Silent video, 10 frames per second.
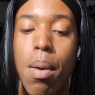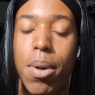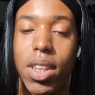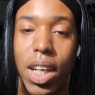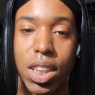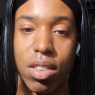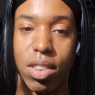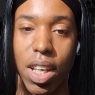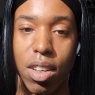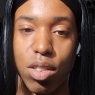Protection
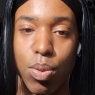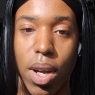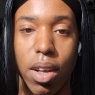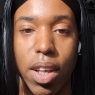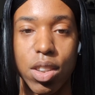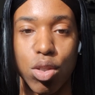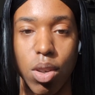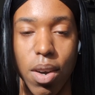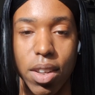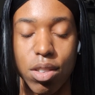standards and regulations
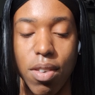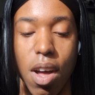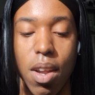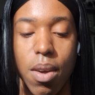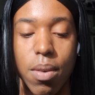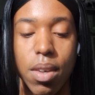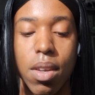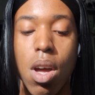are as follows.